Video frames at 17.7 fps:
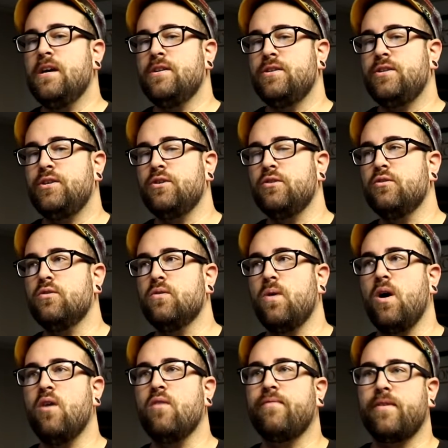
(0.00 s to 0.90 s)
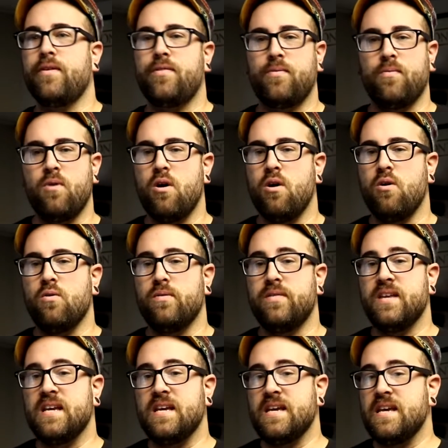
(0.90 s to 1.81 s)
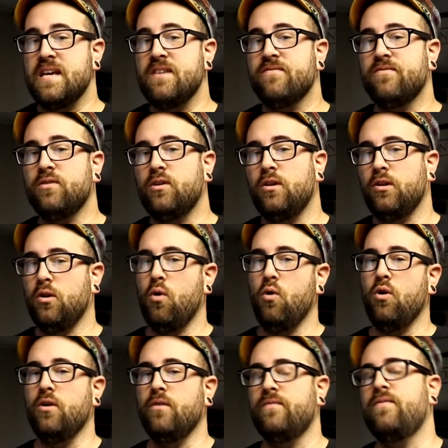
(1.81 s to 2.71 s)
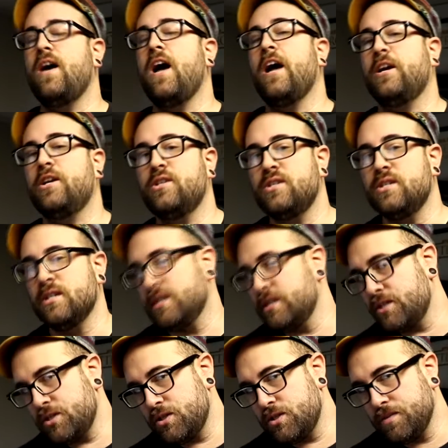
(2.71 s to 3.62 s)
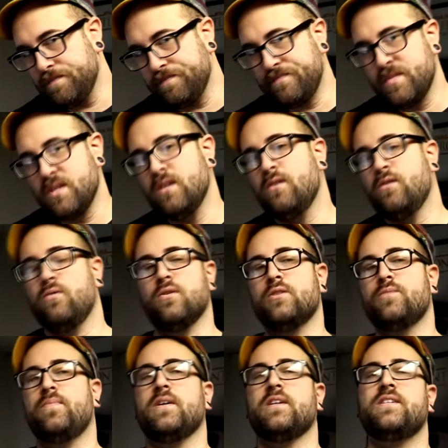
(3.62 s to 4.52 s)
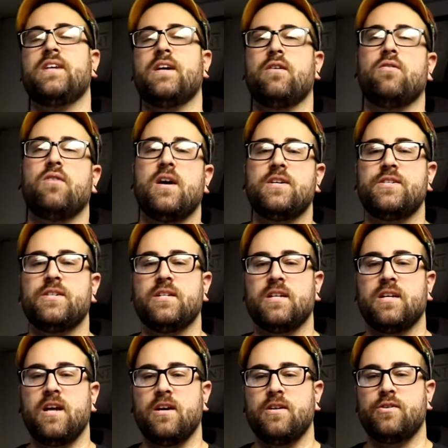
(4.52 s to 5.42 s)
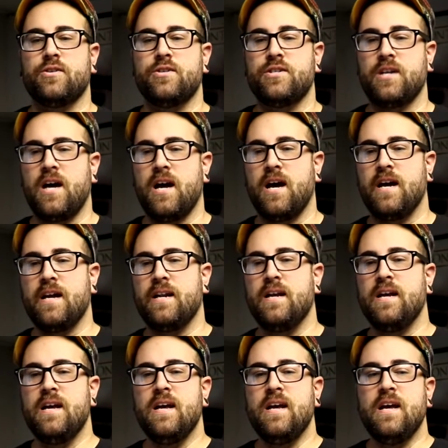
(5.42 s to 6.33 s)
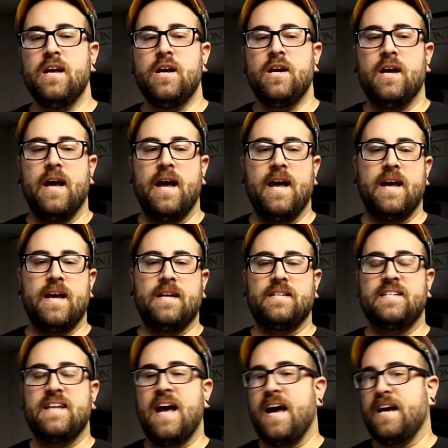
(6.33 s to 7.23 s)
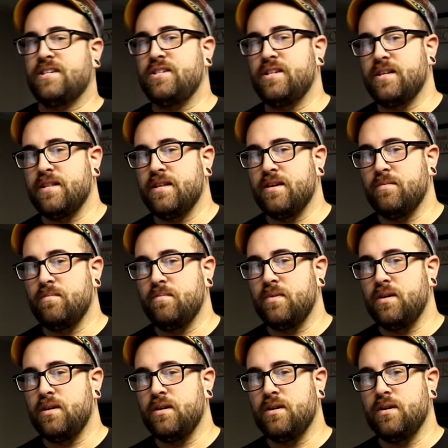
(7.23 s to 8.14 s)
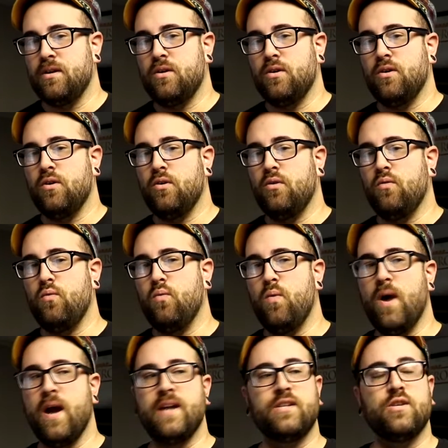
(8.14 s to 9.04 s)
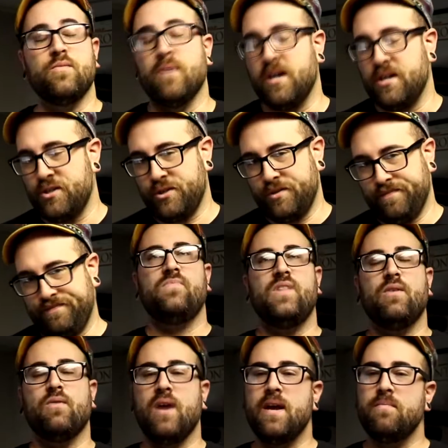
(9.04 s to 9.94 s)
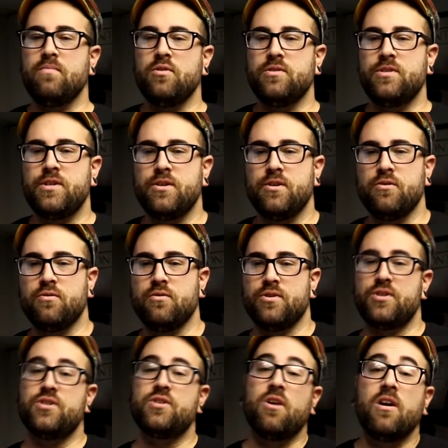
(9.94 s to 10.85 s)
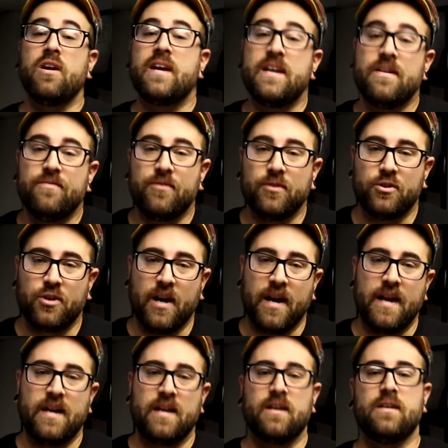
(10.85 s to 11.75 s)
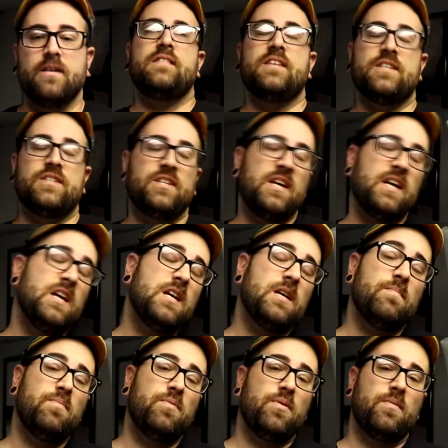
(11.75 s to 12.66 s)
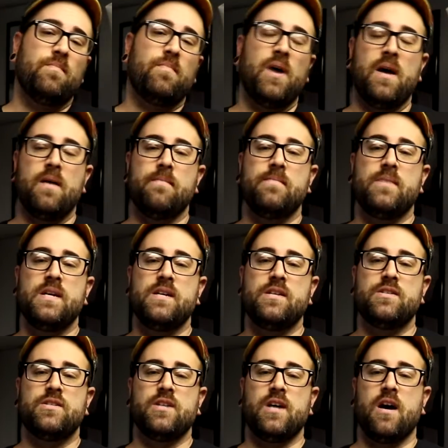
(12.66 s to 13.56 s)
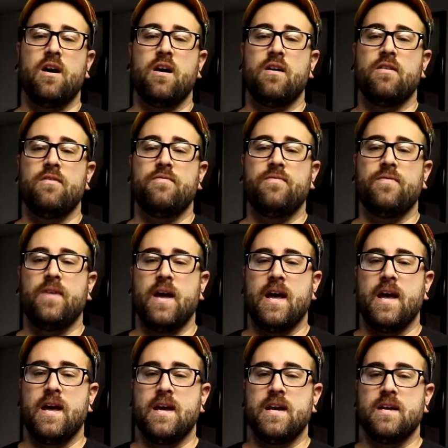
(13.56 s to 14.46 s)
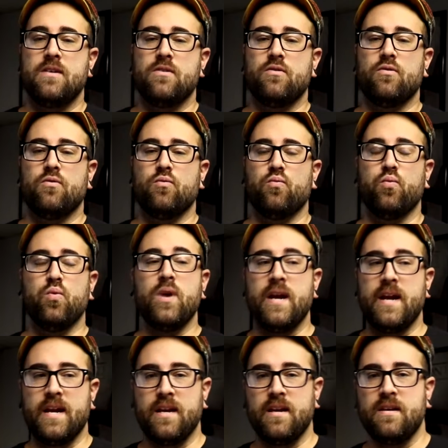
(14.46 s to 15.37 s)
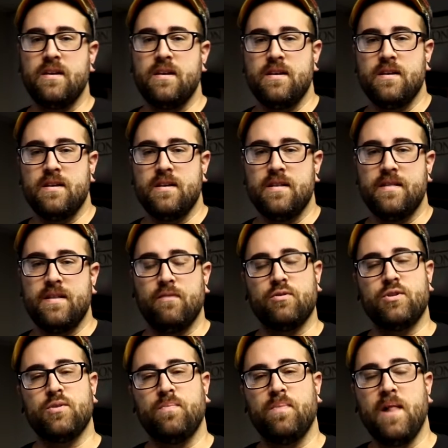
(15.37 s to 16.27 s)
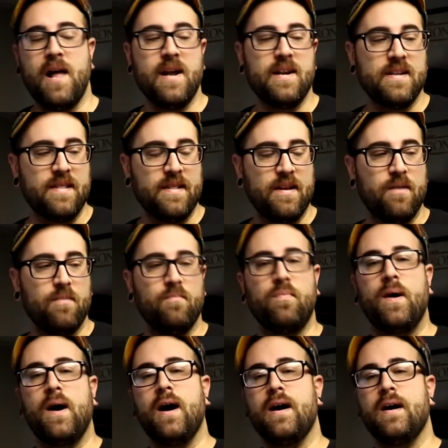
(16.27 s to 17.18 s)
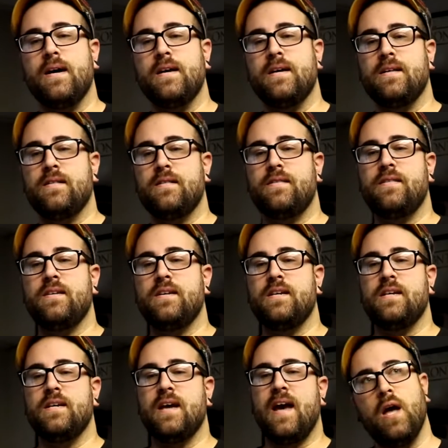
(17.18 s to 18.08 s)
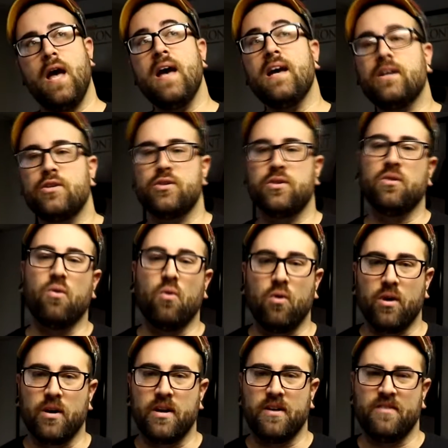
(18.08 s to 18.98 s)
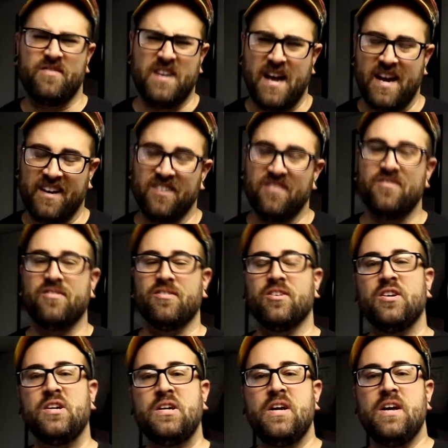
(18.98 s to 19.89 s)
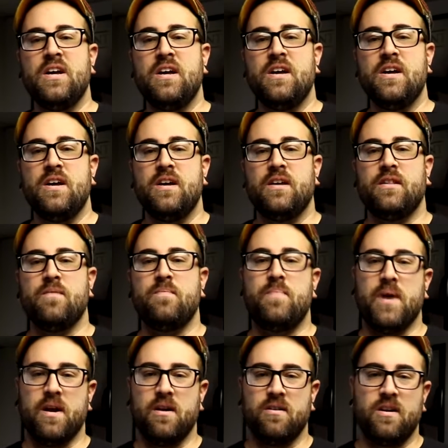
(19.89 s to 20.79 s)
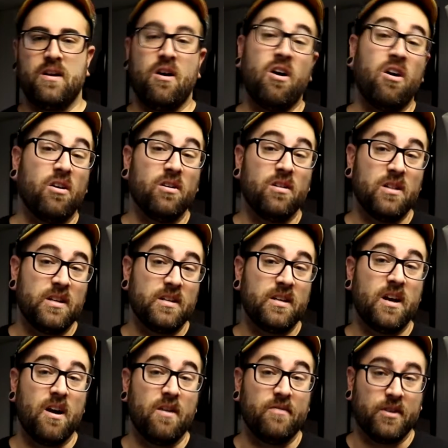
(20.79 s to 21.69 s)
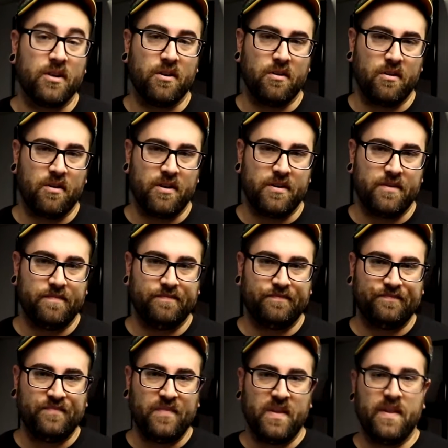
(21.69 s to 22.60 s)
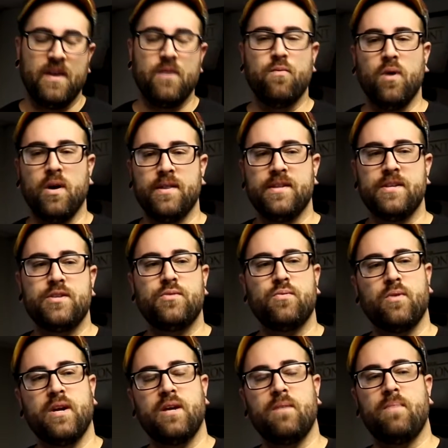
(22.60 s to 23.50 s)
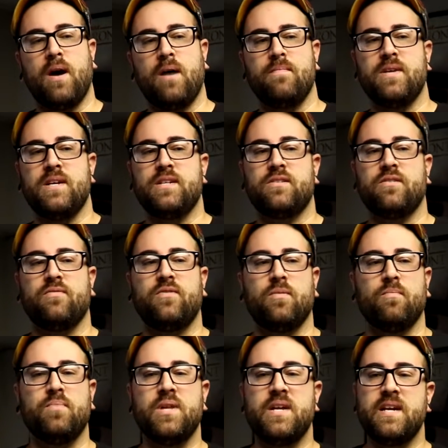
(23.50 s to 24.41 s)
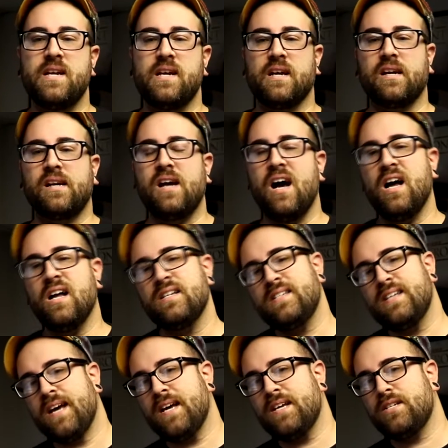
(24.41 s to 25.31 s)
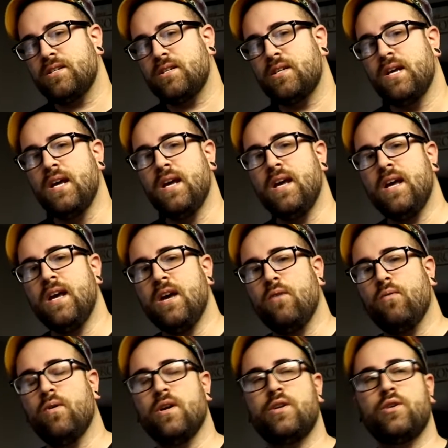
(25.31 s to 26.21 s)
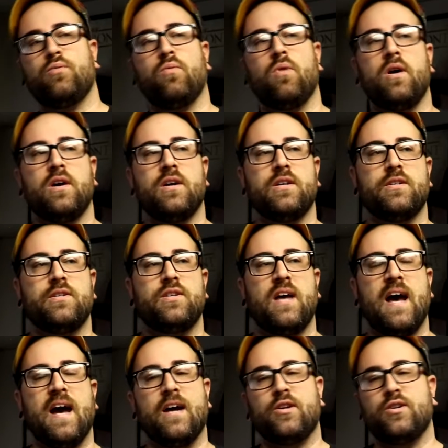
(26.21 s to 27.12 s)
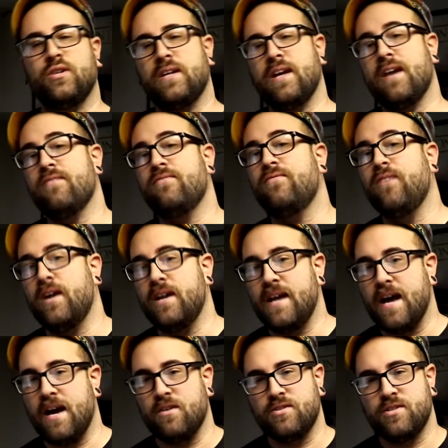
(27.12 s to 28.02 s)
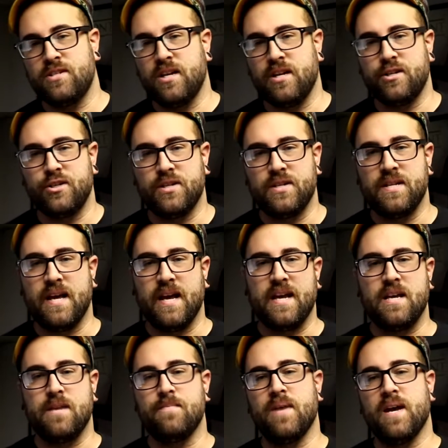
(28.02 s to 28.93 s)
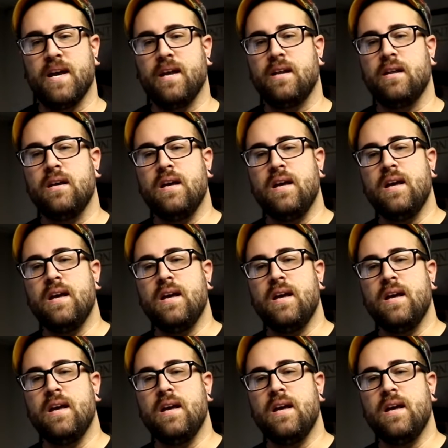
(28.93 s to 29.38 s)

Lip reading: to overthrow the evil Lord Vaxius, who has been terrorizing the countryside and taxing them way too much. They were able to start infiltrating this keep by means of a ring that was supplied to them by the ex-Lord of Daggerford, the Baron Harlan Coventguard. They won this ring by means of completing a contest, which was actually a funhouse dungeon that he made.